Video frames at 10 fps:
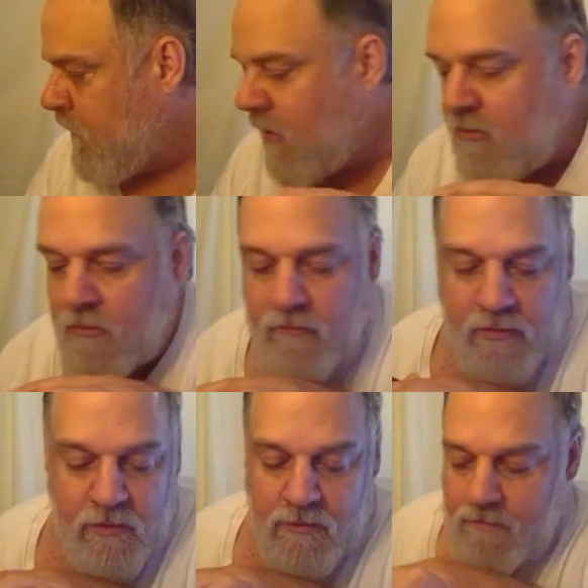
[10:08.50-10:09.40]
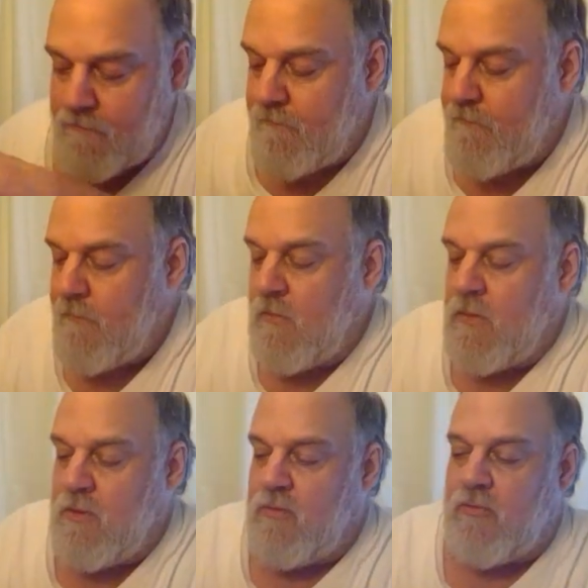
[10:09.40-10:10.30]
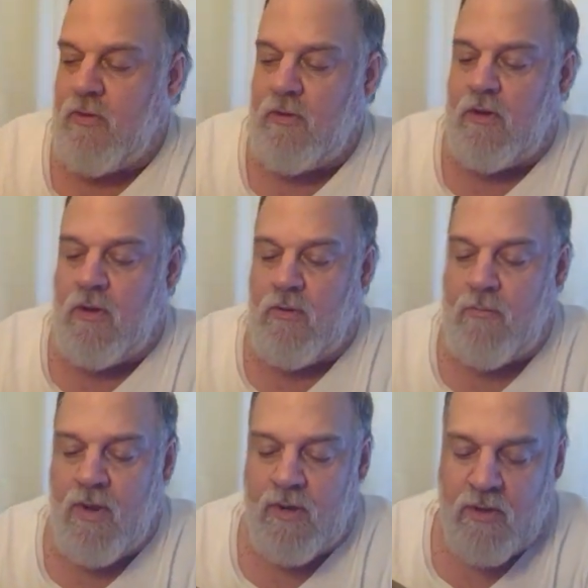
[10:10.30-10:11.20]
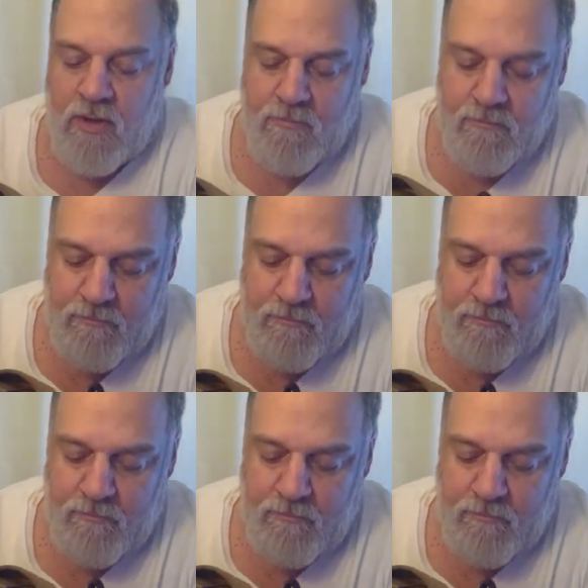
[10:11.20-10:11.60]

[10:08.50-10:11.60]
That's everything. Extend it all back up.